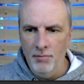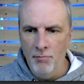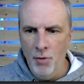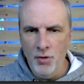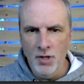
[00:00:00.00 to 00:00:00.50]

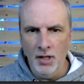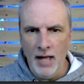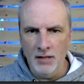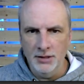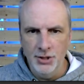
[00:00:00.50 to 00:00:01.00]
moon and
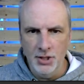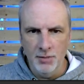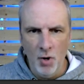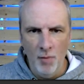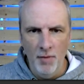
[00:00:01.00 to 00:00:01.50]
clouds in just
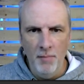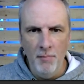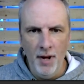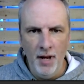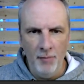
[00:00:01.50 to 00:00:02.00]
a
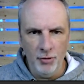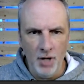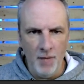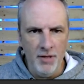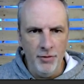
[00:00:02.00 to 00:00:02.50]
moment, but I'm
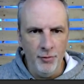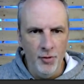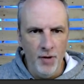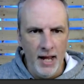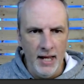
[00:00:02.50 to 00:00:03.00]
scrubbing
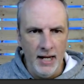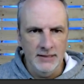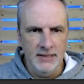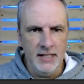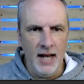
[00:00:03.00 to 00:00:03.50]
through and I
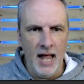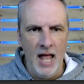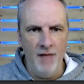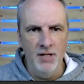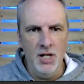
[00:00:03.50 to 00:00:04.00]
see that I
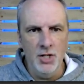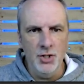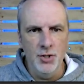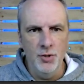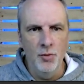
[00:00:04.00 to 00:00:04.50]
have an
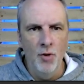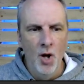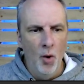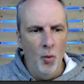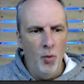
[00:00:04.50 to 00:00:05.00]
issue
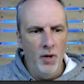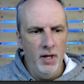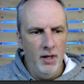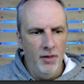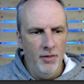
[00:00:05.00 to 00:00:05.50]

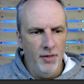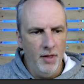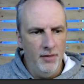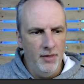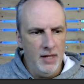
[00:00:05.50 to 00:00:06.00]

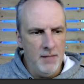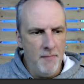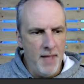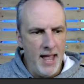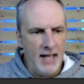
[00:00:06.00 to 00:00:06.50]
with the
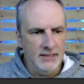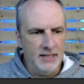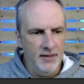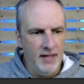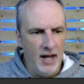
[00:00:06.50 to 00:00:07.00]

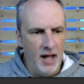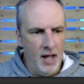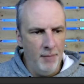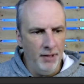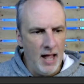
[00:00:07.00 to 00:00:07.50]
mask that
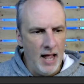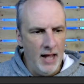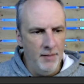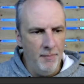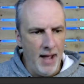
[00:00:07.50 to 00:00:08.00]
I
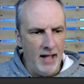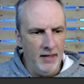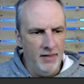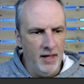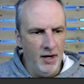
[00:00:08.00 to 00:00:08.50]
applied
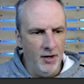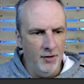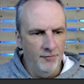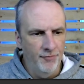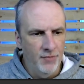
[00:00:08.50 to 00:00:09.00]
back
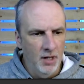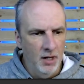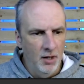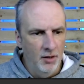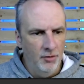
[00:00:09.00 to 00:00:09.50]
there.
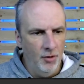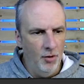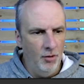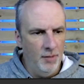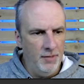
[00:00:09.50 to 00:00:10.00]

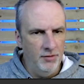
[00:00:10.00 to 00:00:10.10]
So let me